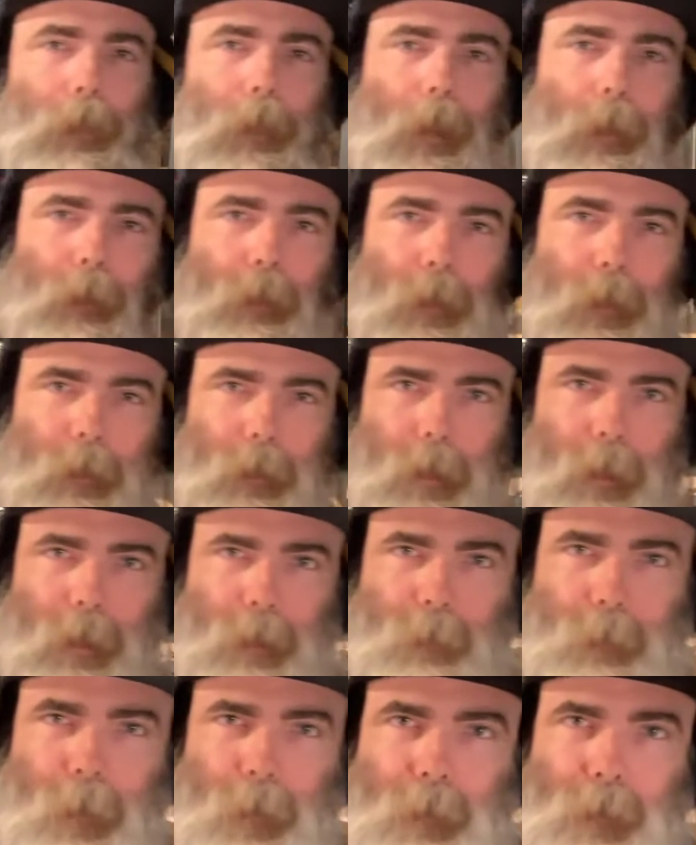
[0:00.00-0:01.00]
with all the
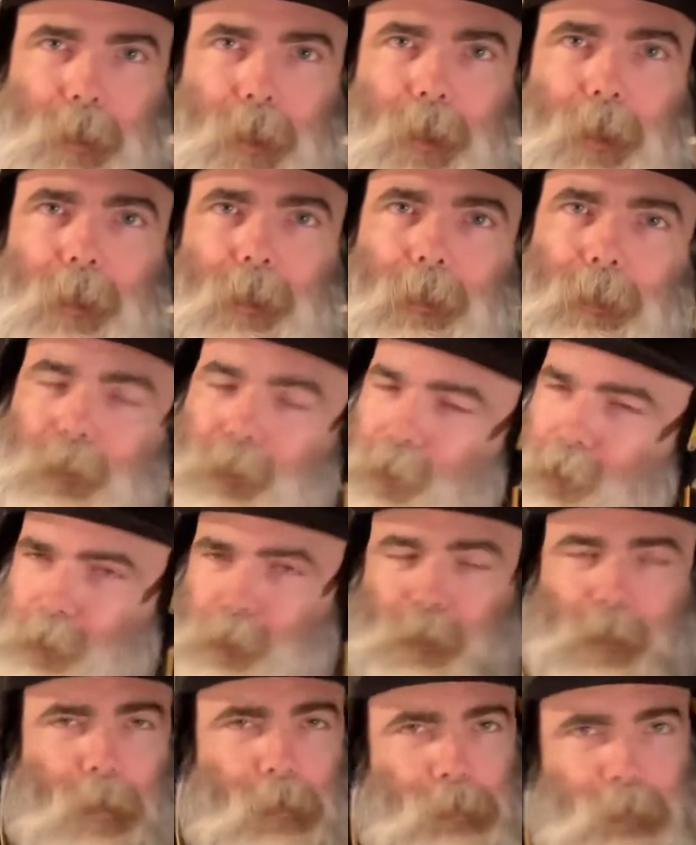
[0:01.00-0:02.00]
gizmos. It's good
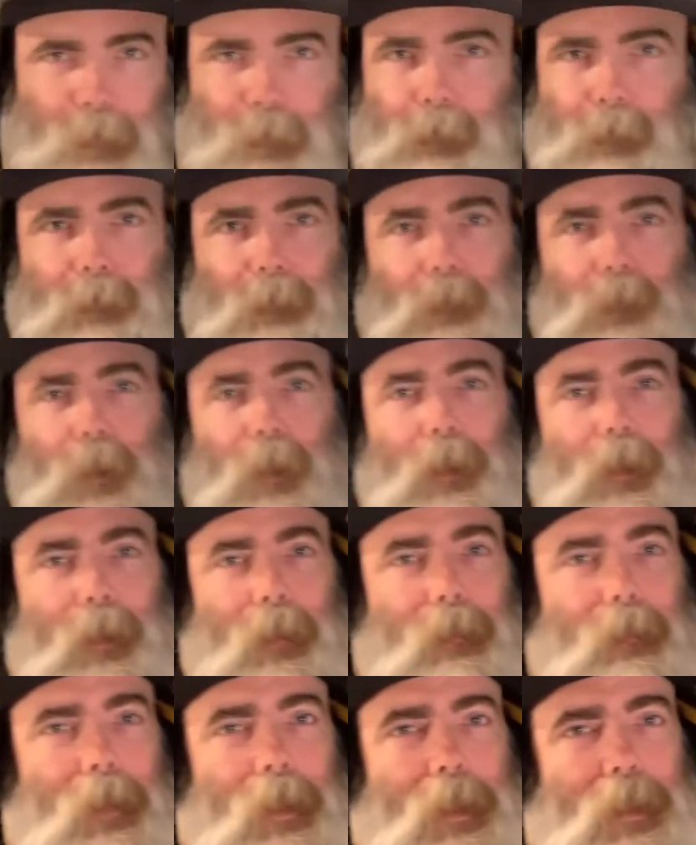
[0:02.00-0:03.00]
stuff, really
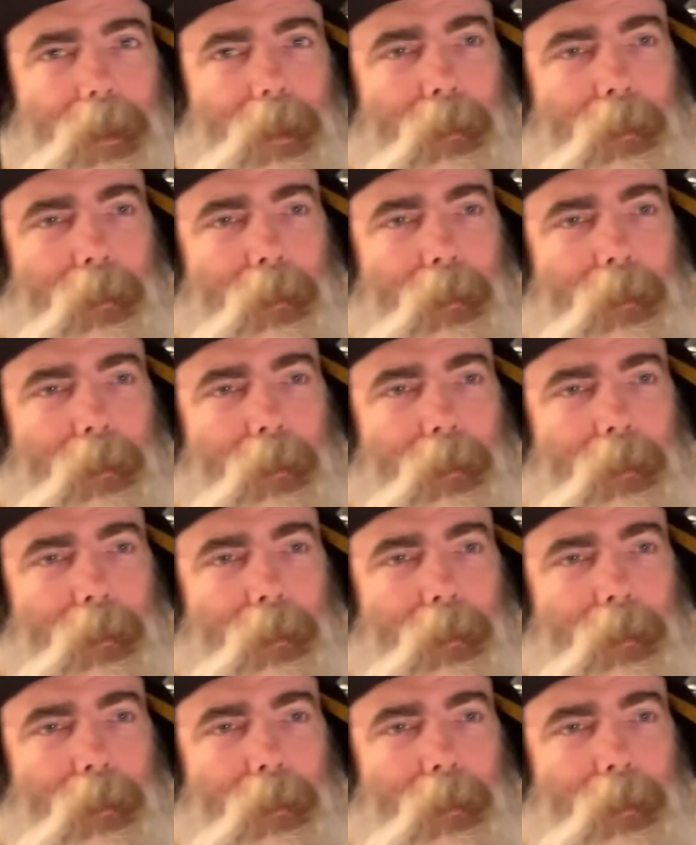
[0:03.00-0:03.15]
easy,